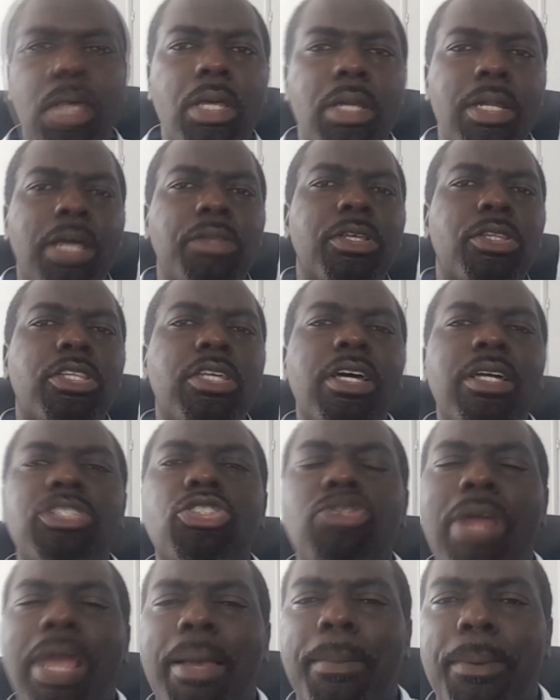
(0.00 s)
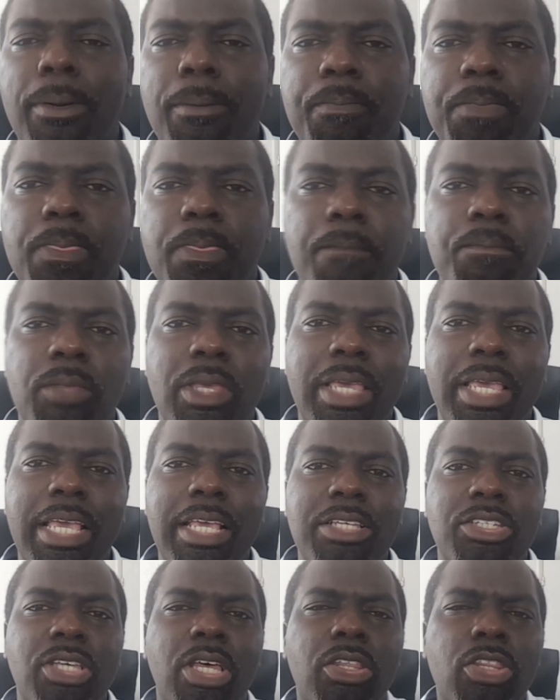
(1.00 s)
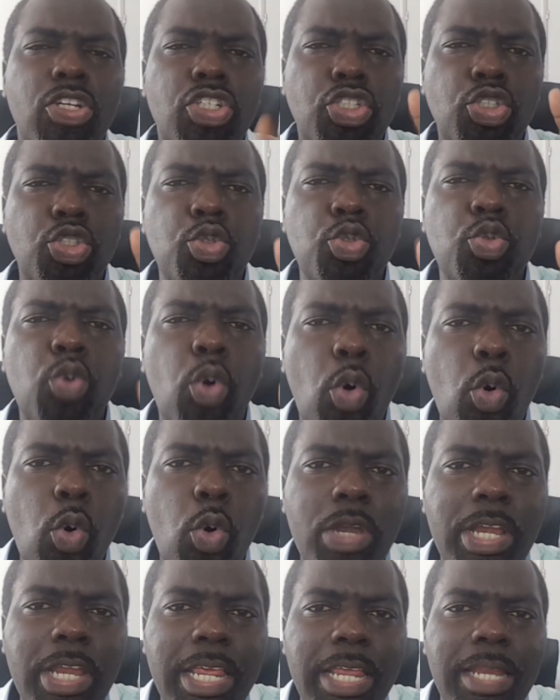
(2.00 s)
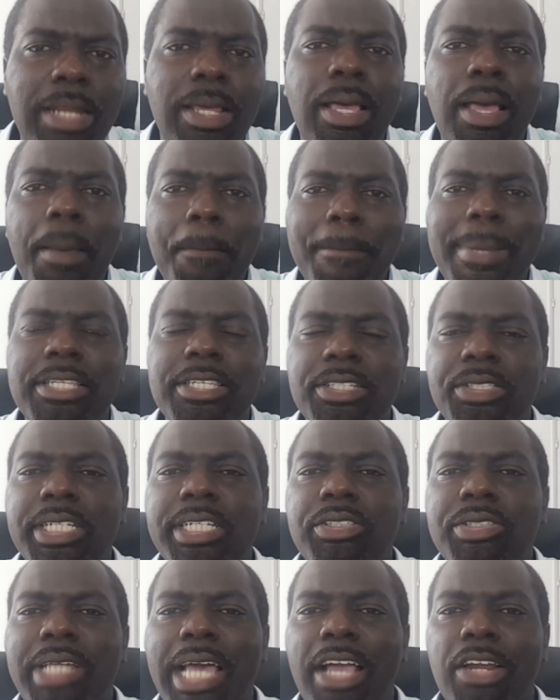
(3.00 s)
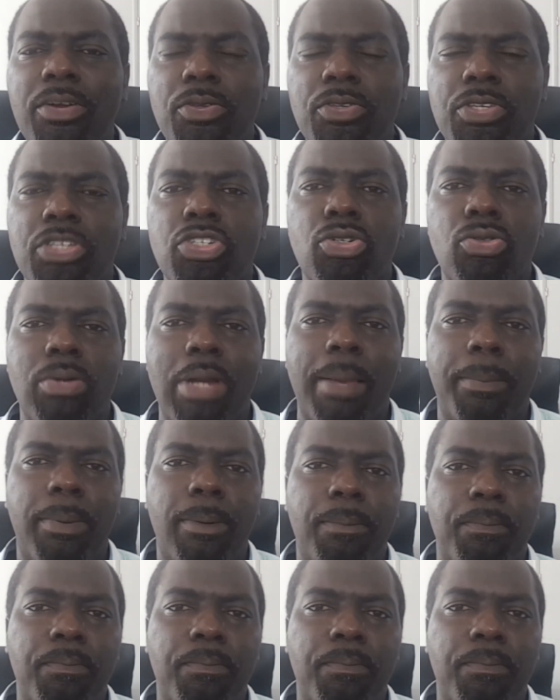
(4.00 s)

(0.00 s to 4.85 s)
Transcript: Now, the third trap is the shoehorning mental health diagnosis trap.